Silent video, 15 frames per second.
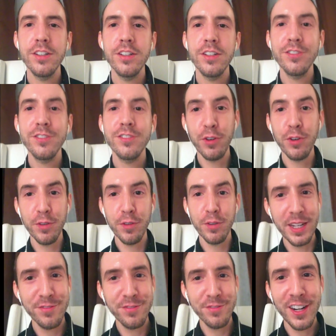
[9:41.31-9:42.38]
So if we're
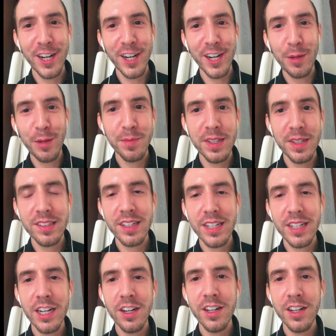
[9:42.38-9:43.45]
being very optimistic
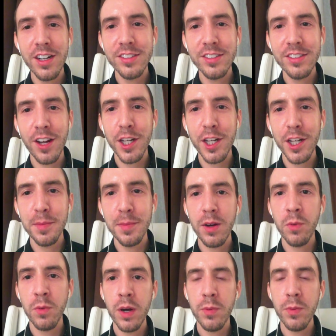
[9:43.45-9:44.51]
here and talking about
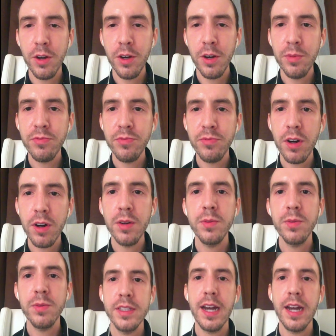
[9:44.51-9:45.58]
what we hope for
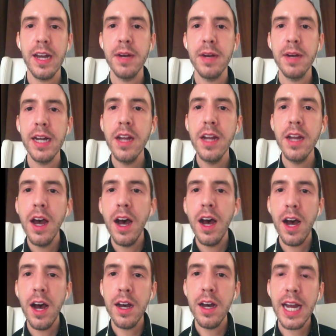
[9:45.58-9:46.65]
with KindMind,
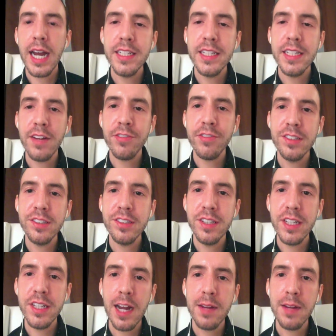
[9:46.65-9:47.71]
I can definitely
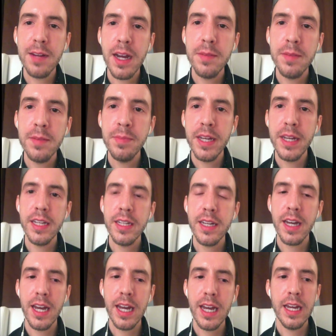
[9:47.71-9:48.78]
see KindMind
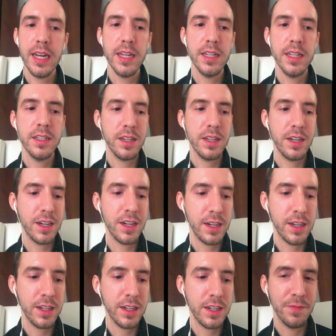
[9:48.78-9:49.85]
being a
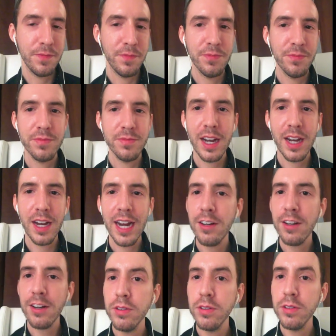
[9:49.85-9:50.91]

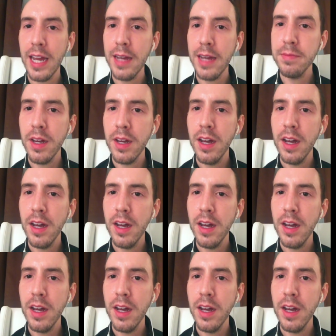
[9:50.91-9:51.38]
household name.